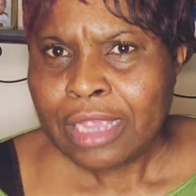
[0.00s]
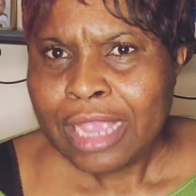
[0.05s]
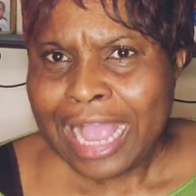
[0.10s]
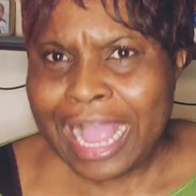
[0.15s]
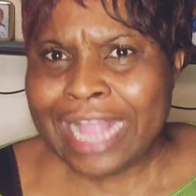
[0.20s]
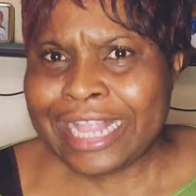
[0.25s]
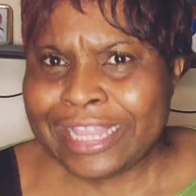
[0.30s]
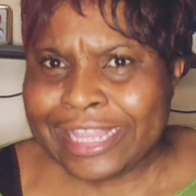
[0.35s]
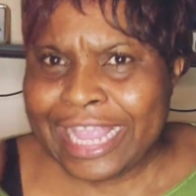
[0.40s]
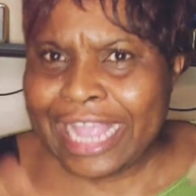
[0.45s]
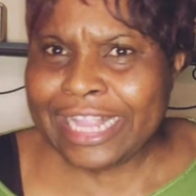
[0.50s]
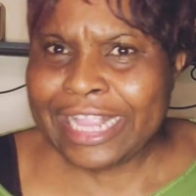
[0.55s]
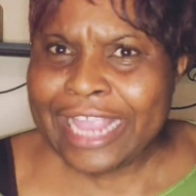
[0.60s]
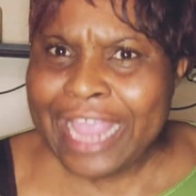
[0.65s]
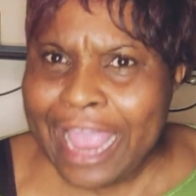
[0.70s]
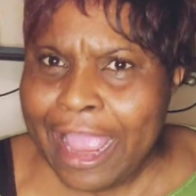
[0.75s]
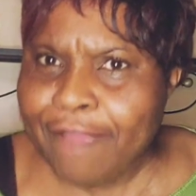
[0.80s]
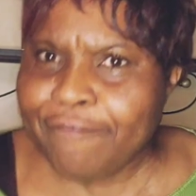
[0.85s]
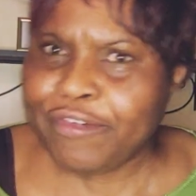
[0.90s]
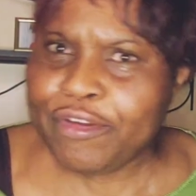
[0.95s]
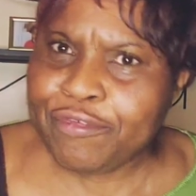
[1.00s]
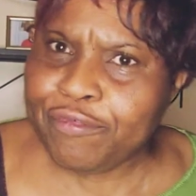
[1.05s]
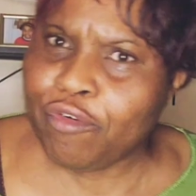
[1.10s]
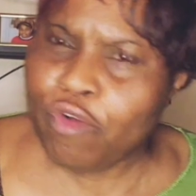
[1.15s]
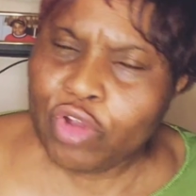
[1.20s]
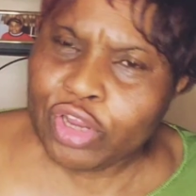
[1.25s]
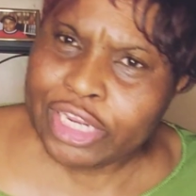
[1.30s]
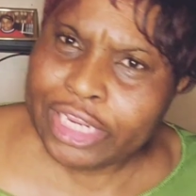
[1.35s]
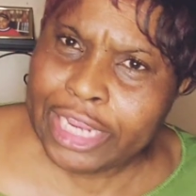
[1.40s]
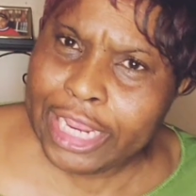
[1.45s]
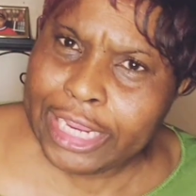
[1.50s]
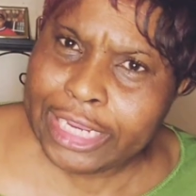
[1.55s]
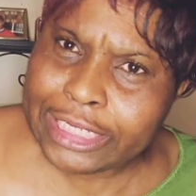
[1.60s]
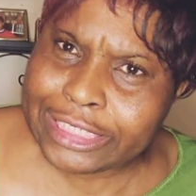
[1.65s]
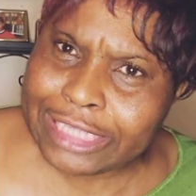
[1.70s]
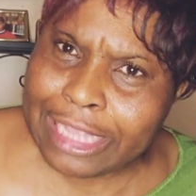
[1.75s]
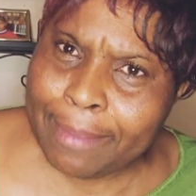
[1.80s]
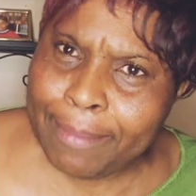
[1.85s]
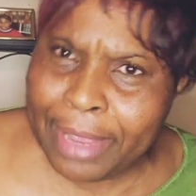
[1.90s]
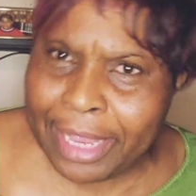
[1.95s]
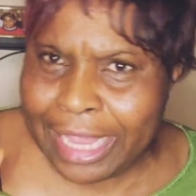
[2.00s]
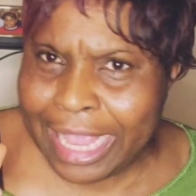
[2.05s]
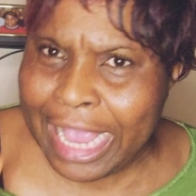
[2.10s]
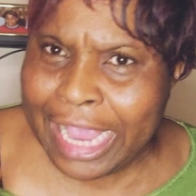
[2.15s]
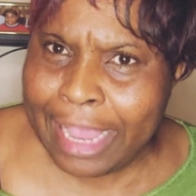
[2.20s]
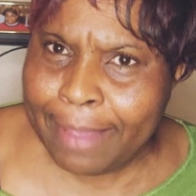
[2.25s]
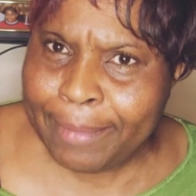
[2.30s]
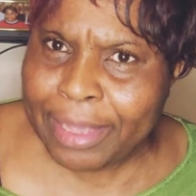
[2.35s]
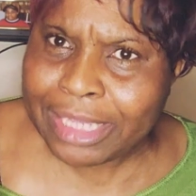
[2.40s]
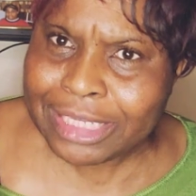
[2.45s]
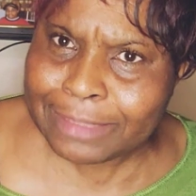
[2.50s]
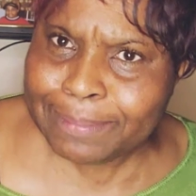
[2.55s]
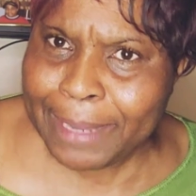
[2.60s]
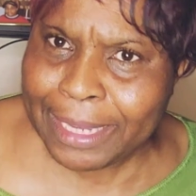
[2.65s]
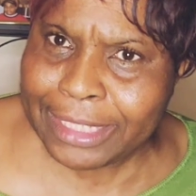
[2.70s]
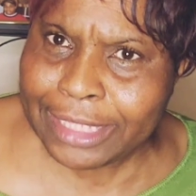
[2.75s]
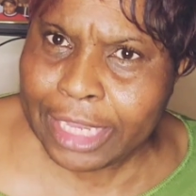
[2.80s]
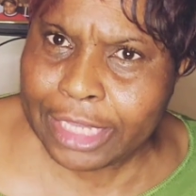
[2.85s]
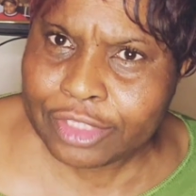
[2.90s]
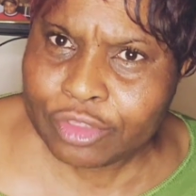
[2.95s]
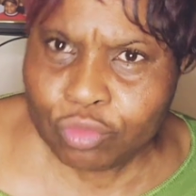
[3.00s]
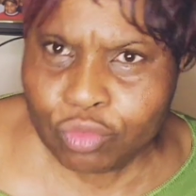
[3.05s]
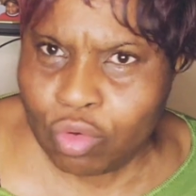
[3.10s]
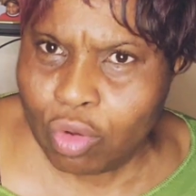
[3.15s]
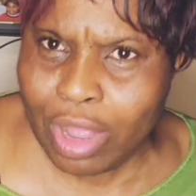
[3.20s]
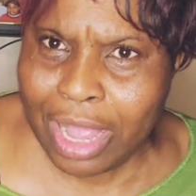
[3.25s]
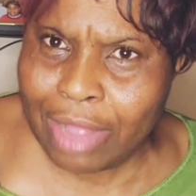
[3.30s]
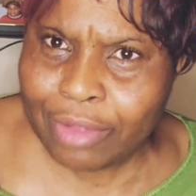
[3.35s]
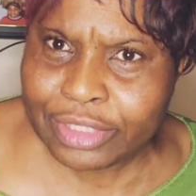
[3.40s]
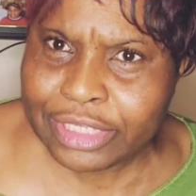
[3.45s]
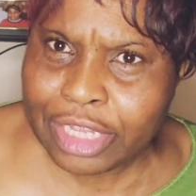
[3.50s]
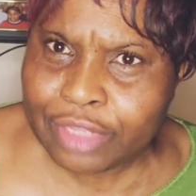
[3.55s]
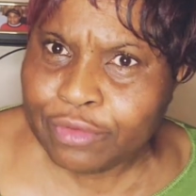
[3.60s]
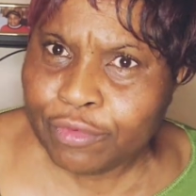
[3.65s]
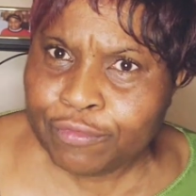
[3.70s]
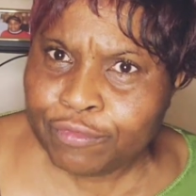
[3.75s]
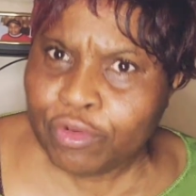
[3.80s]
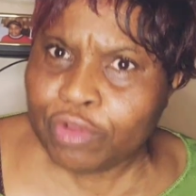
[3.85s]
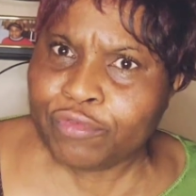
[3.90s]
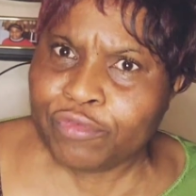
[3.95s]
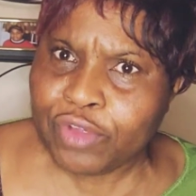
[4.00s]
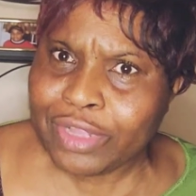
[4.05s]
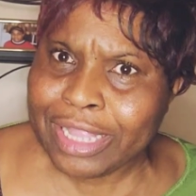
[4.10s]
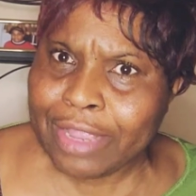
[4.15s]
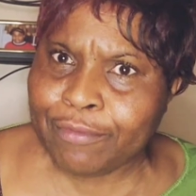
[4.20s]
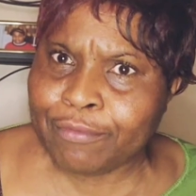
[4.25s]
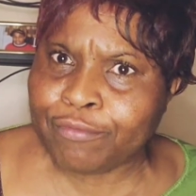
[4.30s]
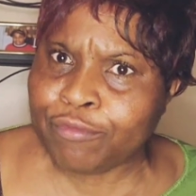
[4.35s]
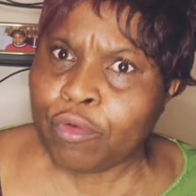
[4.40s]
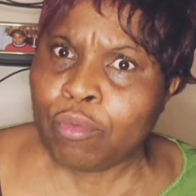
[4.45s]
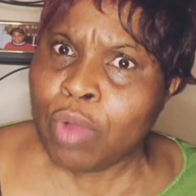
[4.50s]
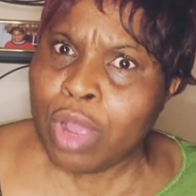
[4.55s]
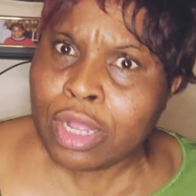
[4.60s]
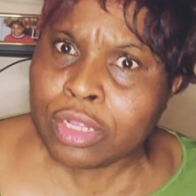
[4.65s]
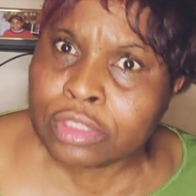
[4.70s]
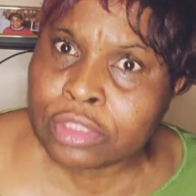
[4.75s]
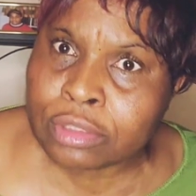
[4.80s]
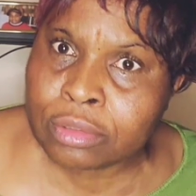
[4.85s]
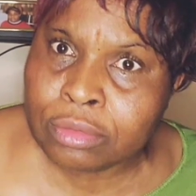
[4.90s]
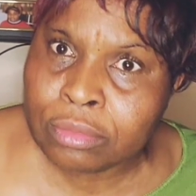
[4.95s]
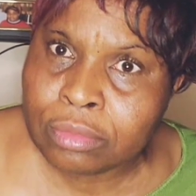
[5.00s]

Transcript: And then every 4 years, I am expected to go out there to vote for them. For what?